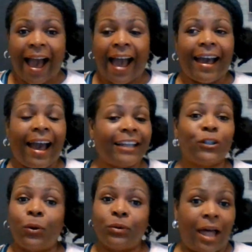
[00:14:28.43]
I
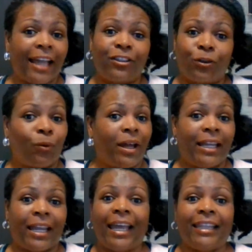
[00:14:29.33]
don't like the
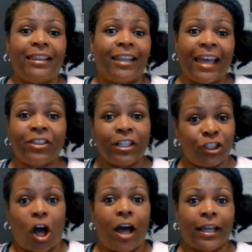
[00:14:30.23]
running and the
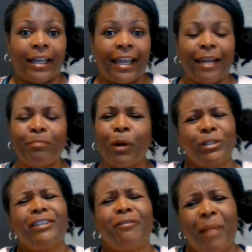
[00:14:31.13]
jogging. And
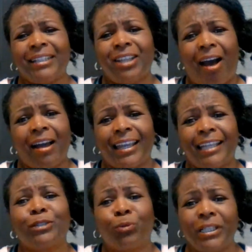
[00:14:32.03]
most of my jogging
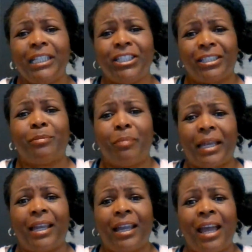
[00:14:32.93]
is really just
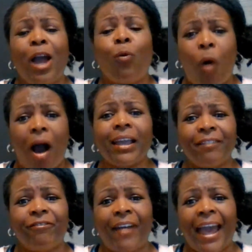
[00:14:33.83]
me
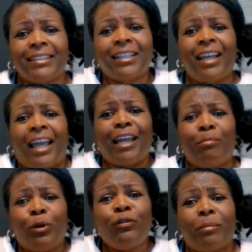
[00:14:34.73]
walking fast
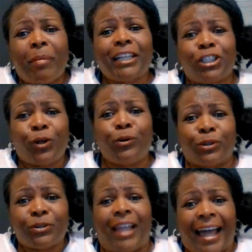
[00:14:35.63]
and moving my
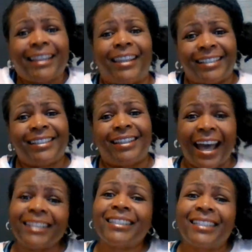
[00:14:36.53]
shoulders like this.
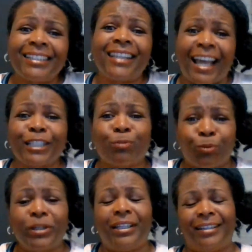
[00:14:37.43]
That's
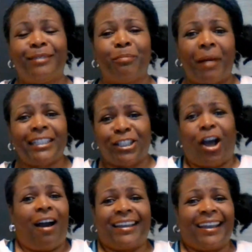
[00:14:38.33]
really my
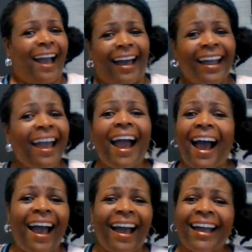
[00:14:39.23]
jogging.
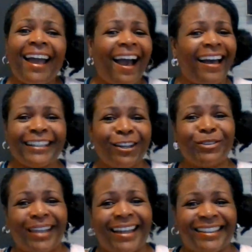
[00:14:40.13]
I
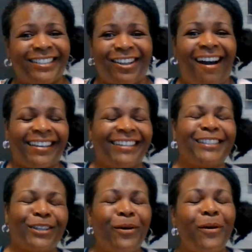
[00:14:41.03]
don't like the jogging.
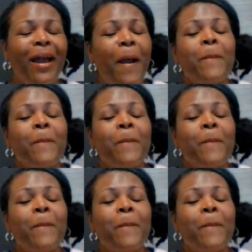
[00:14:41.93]
So